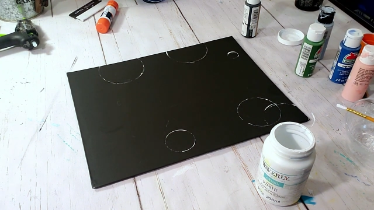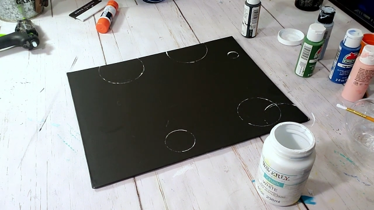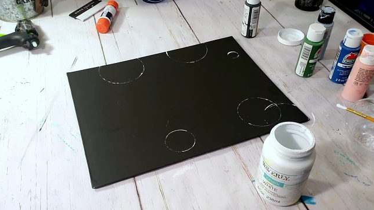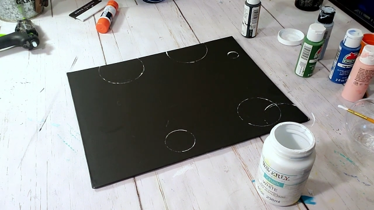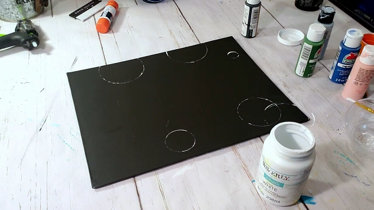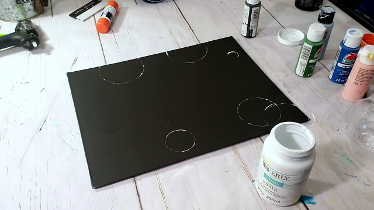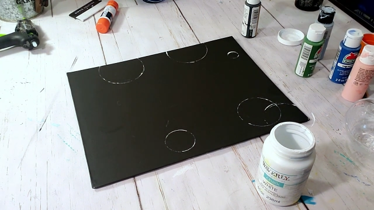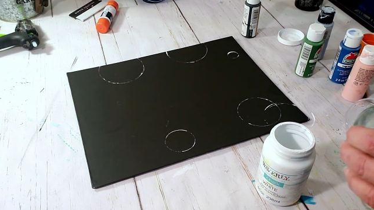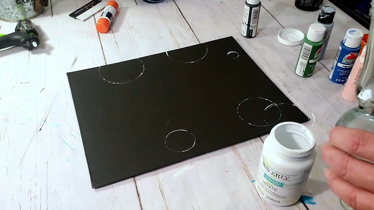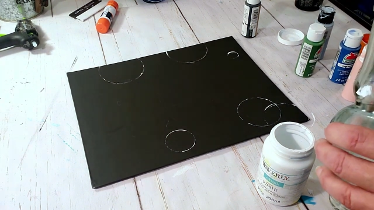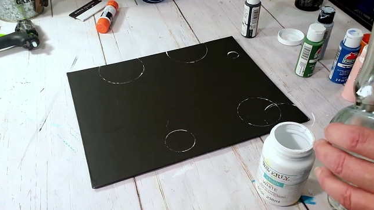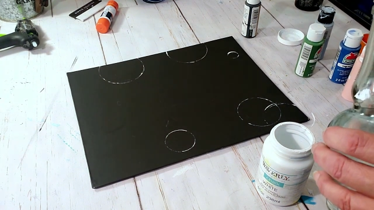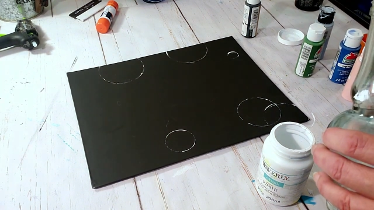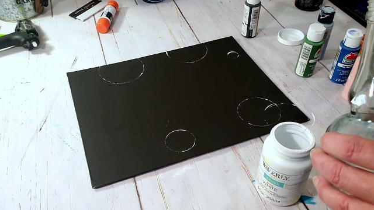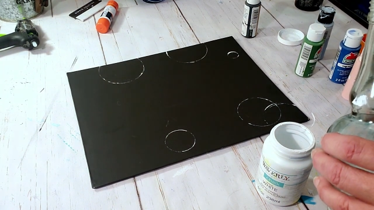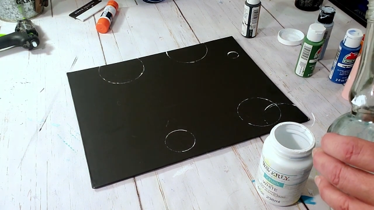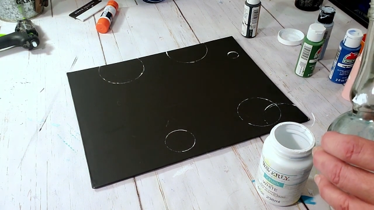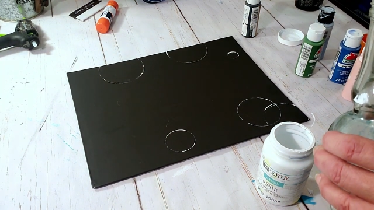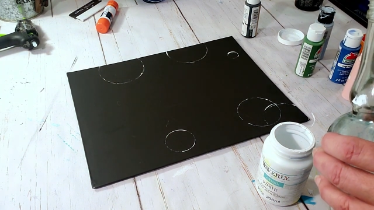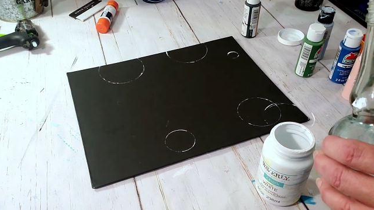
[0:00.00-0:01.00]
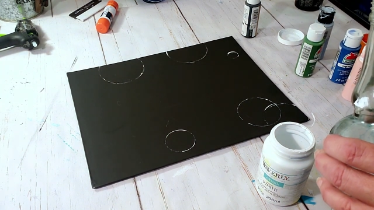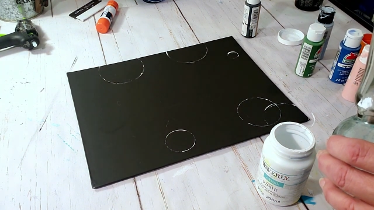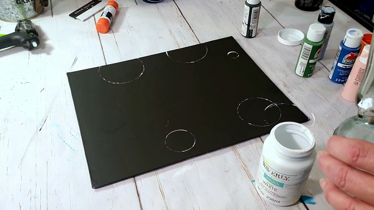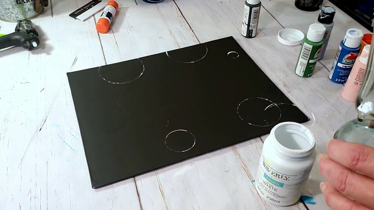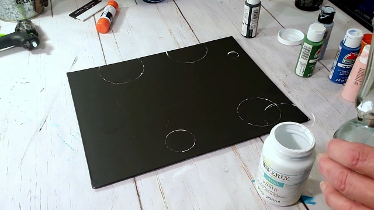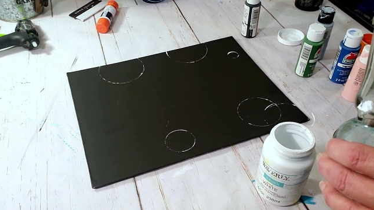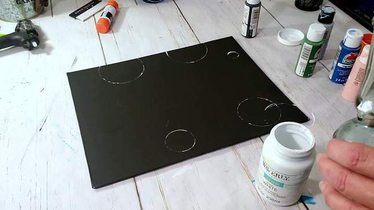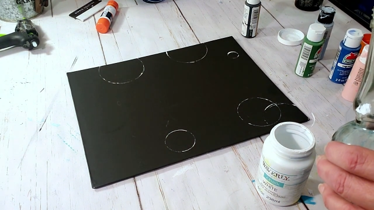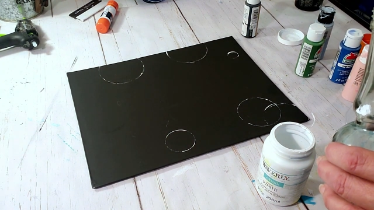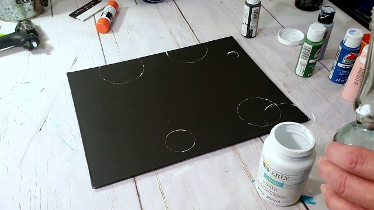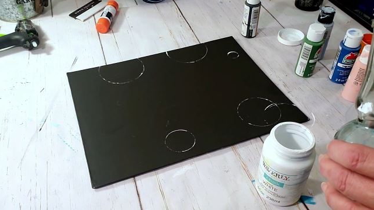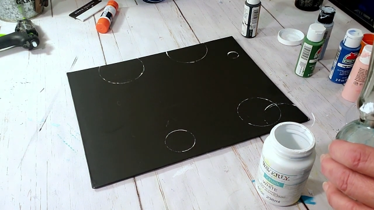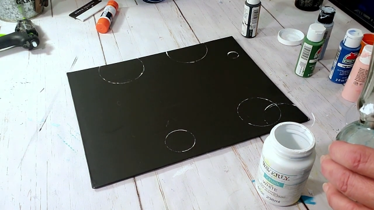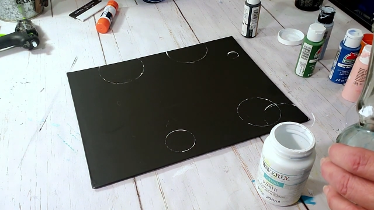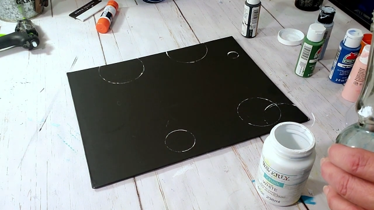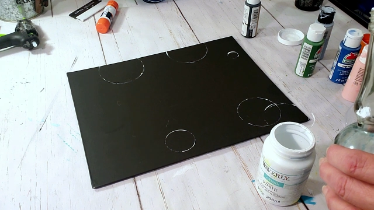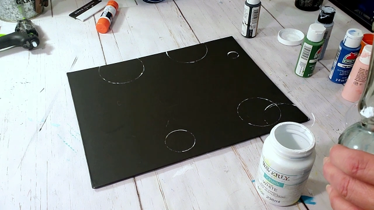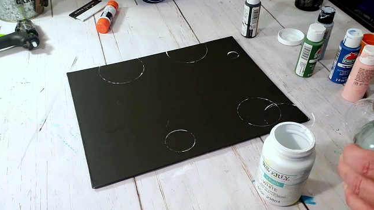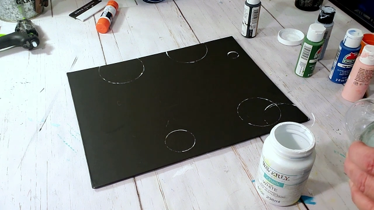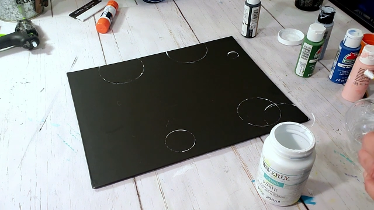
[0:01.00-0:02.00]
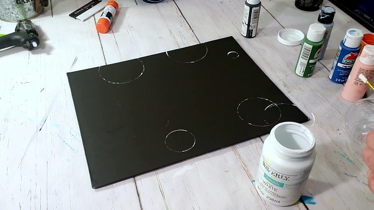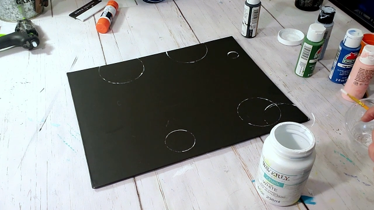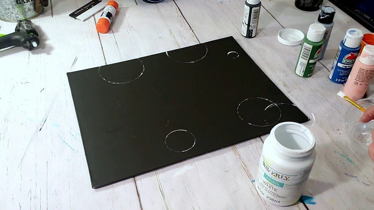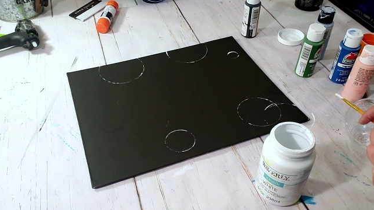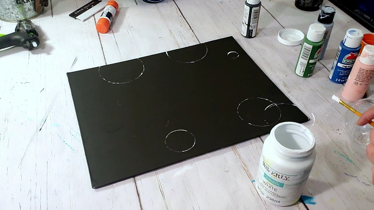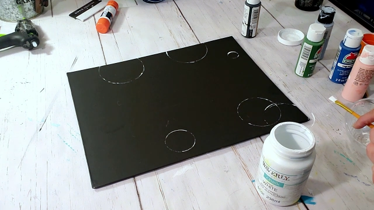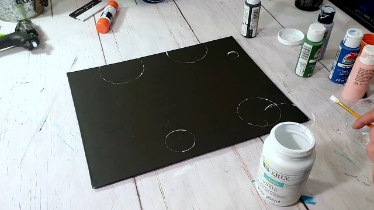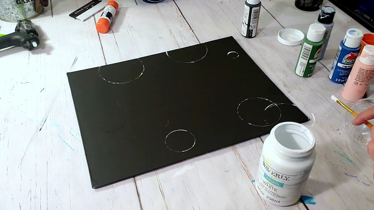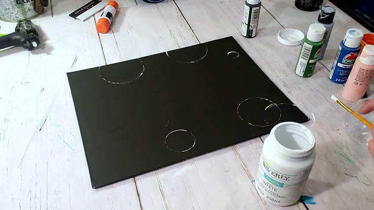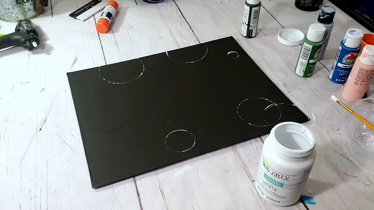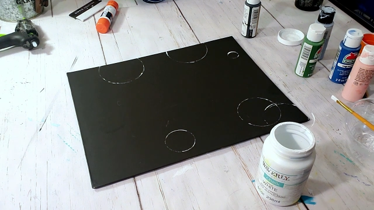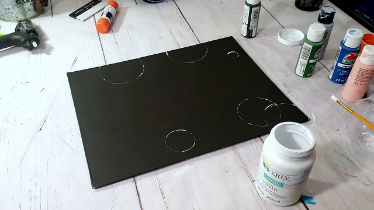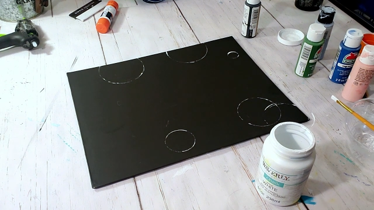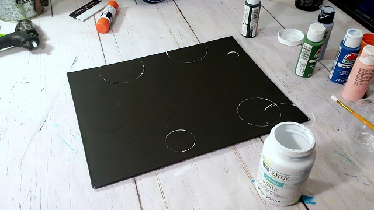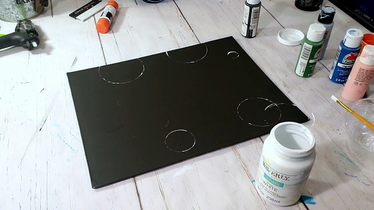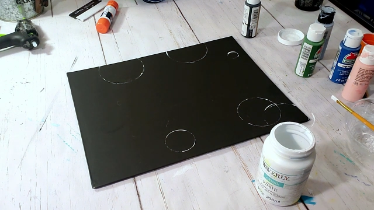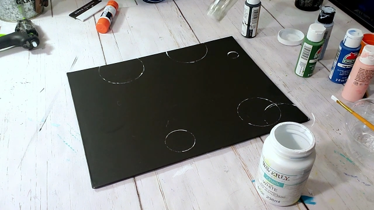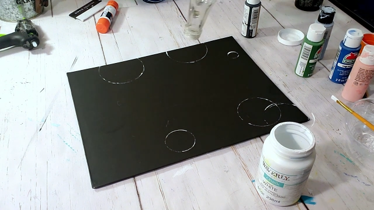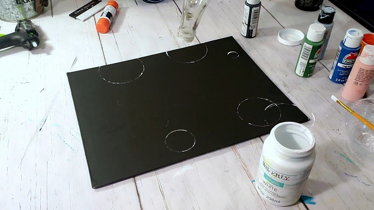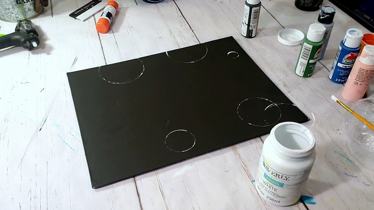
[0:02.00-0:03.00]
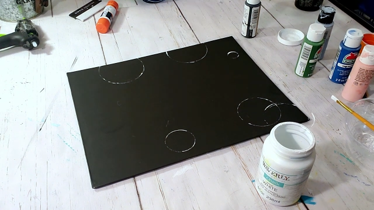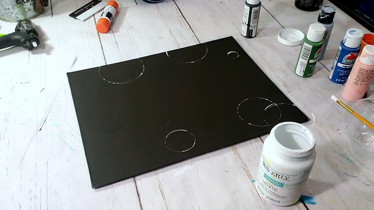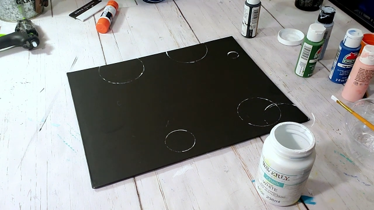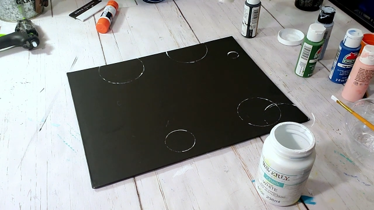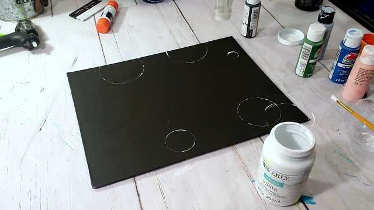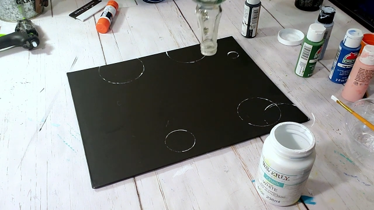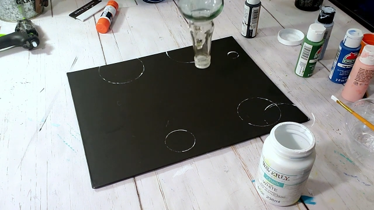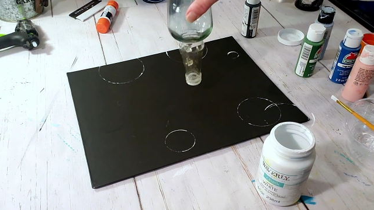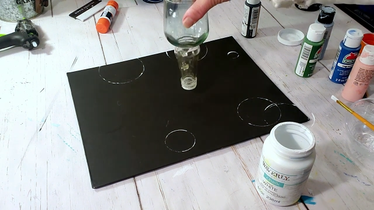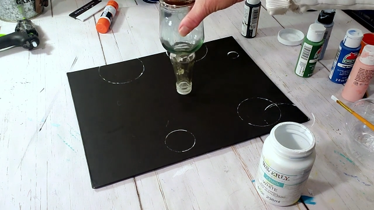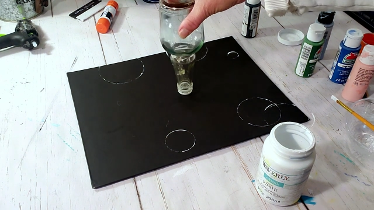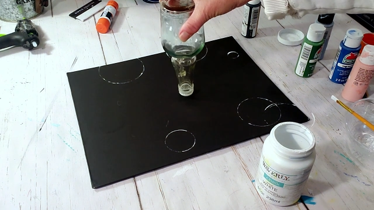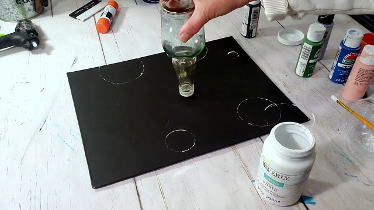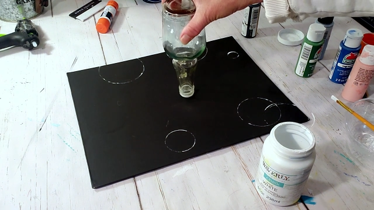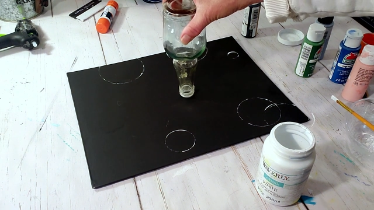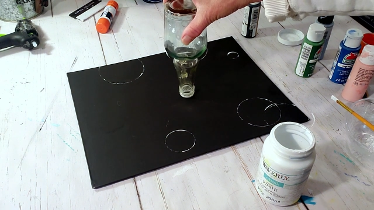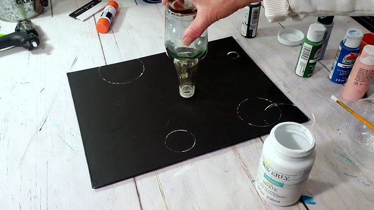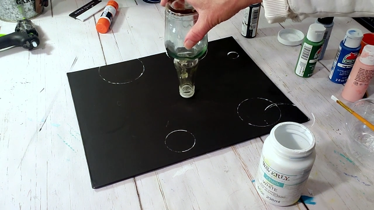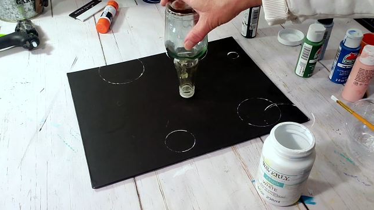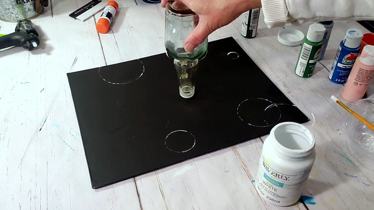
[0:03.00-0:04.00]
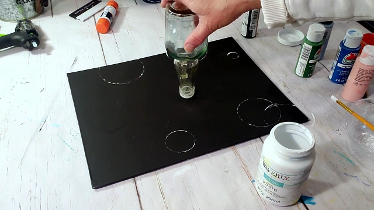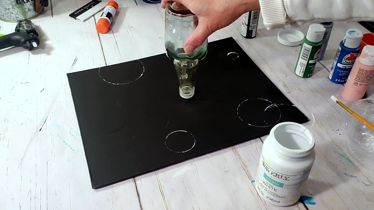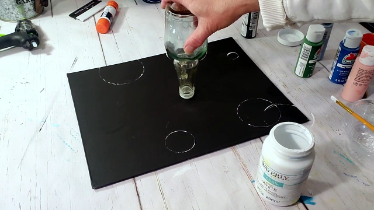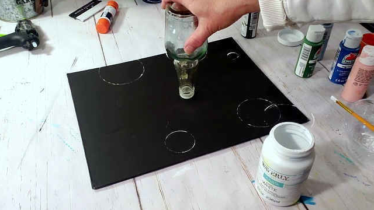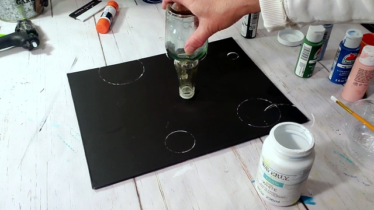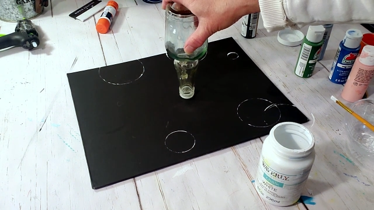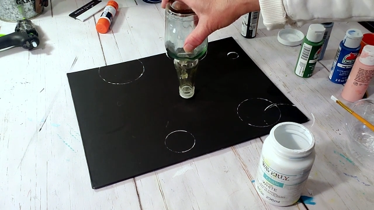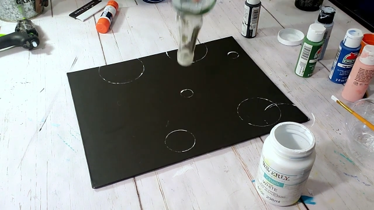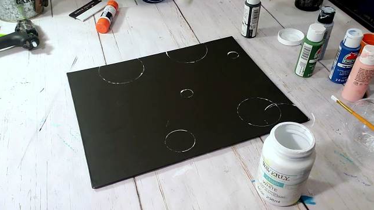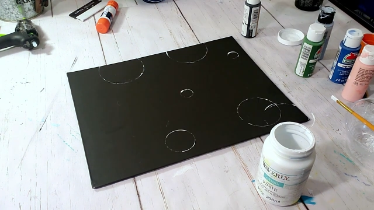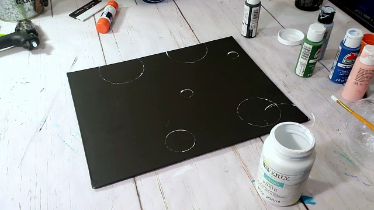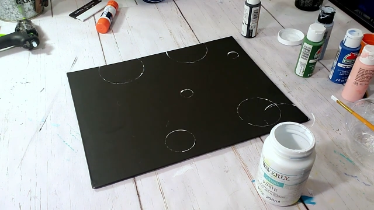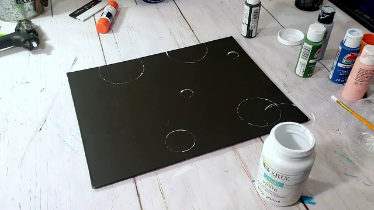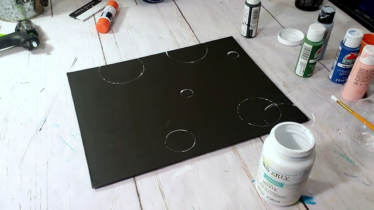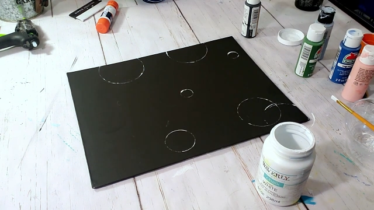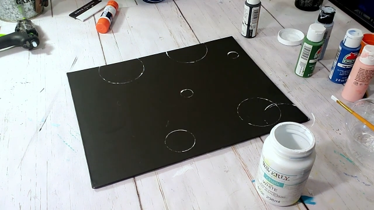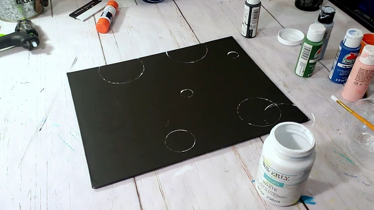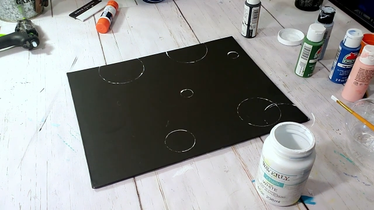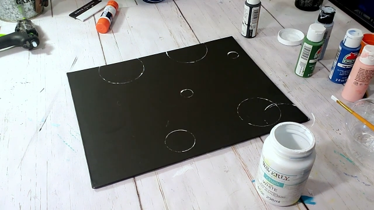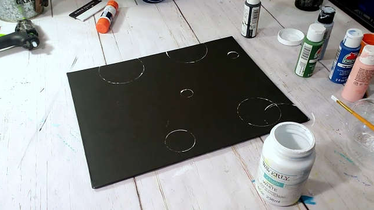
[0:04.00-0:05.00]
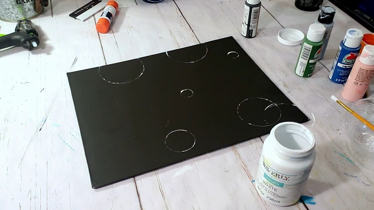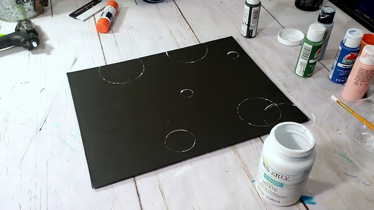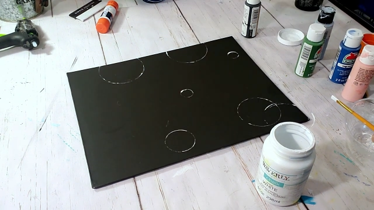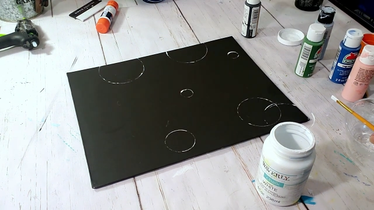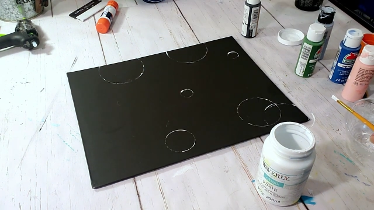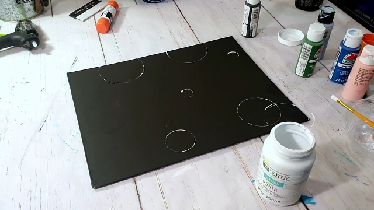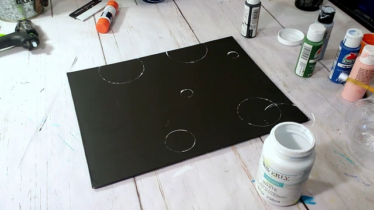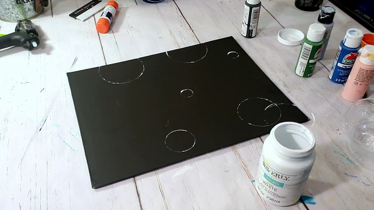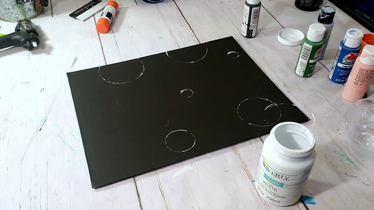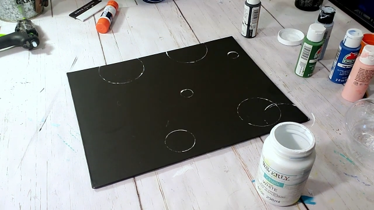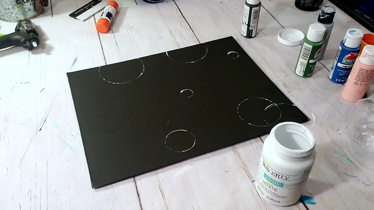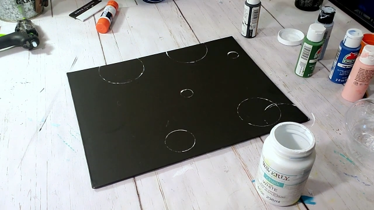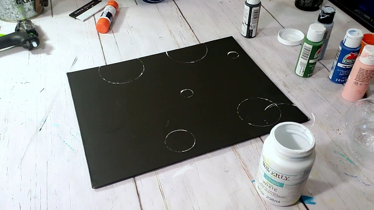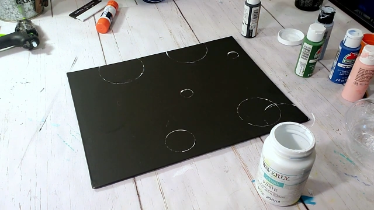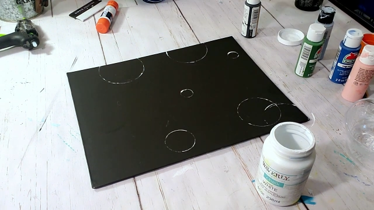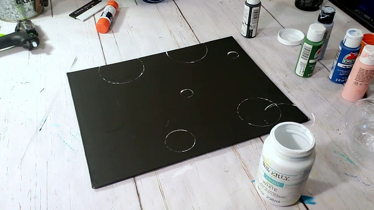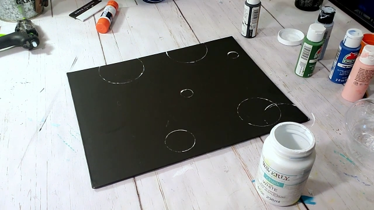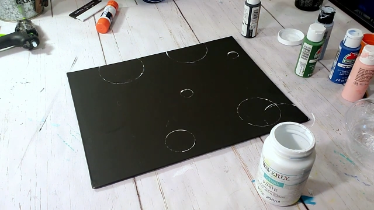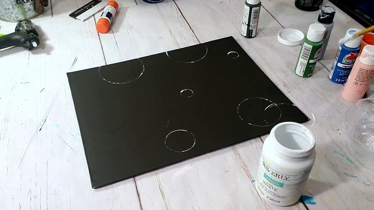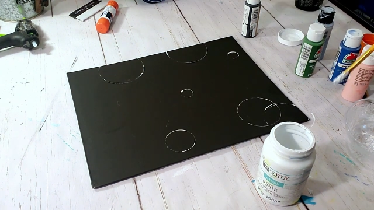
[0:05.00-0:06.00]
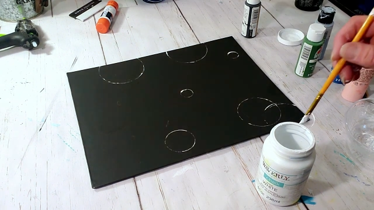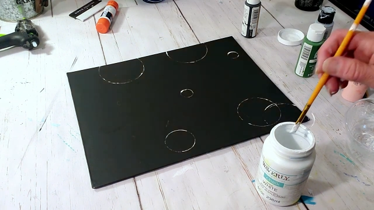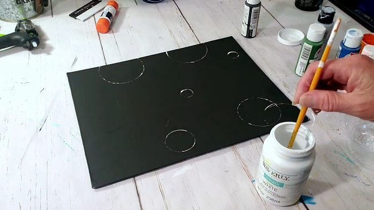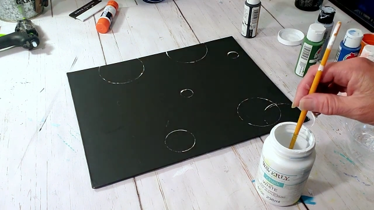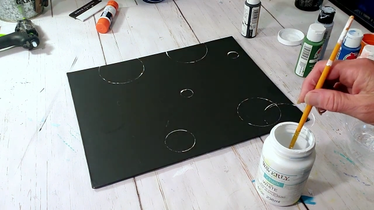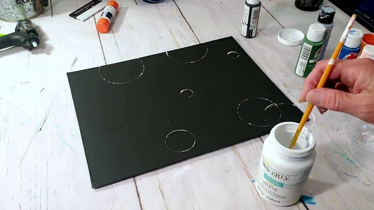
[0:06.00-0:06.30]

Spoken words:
Nobody's mouth can be seen.